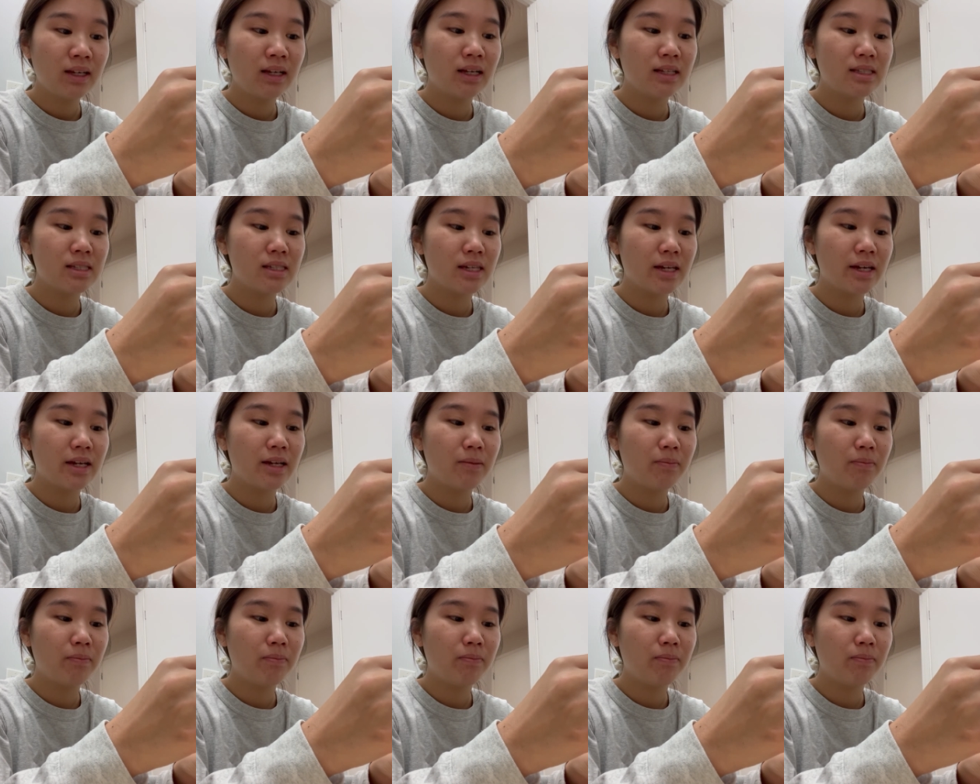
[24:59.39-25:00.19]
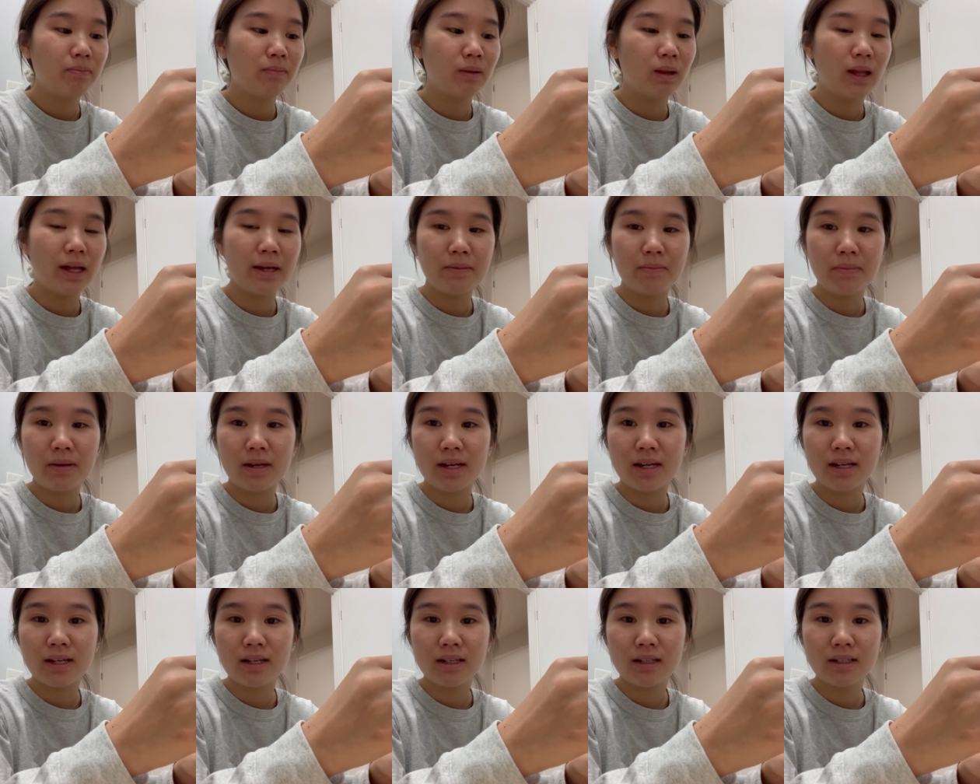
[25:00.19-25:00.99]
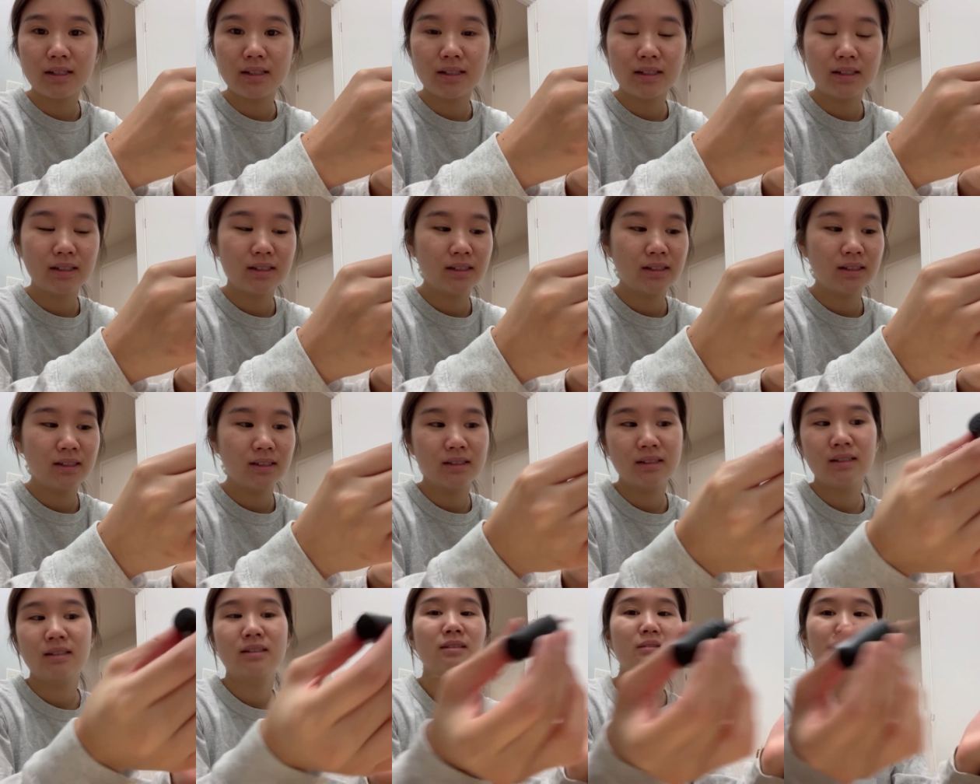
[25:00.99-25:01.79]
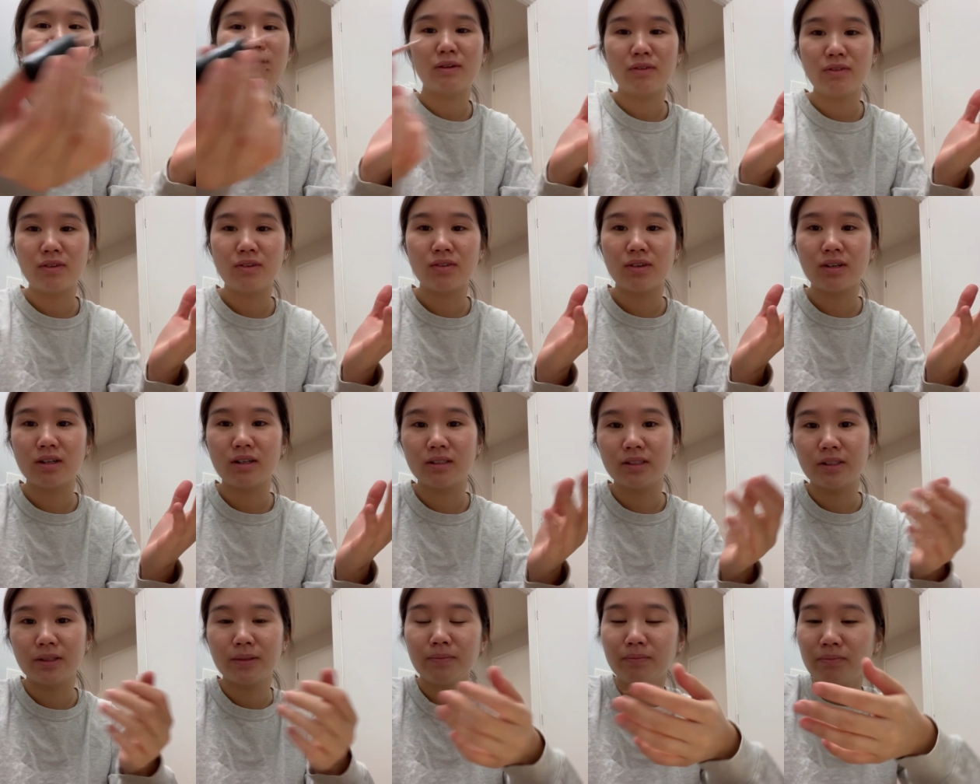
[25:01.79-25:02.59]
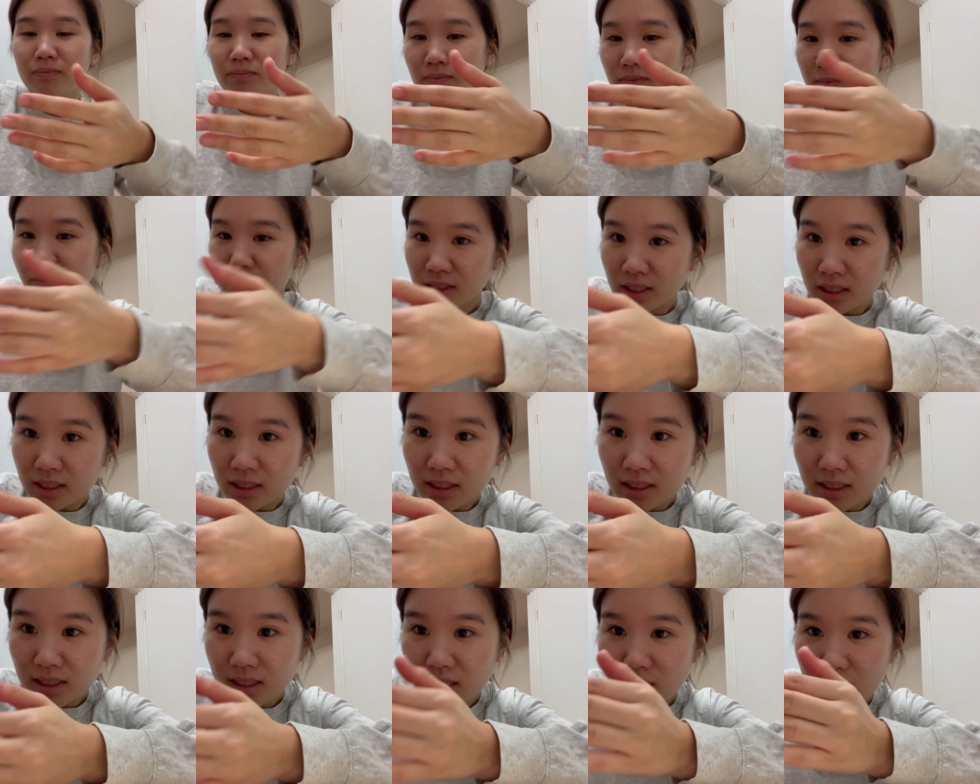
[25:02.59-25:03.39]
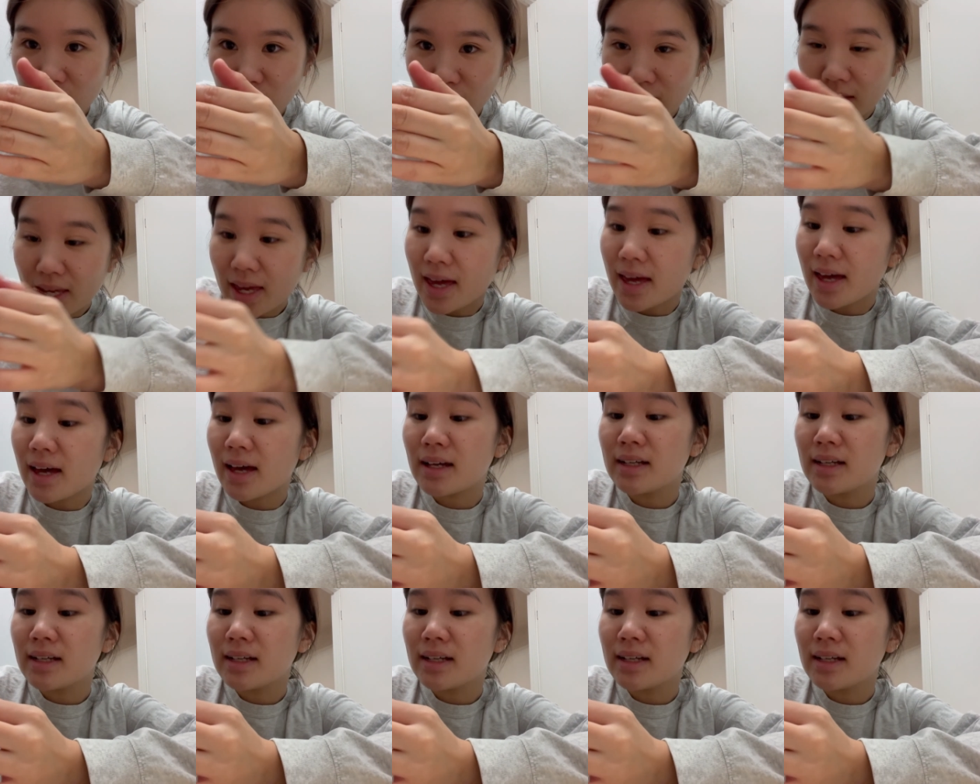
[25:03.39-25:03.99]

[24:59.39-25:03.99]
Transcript: It's like light pink, my favorite color. So yeah.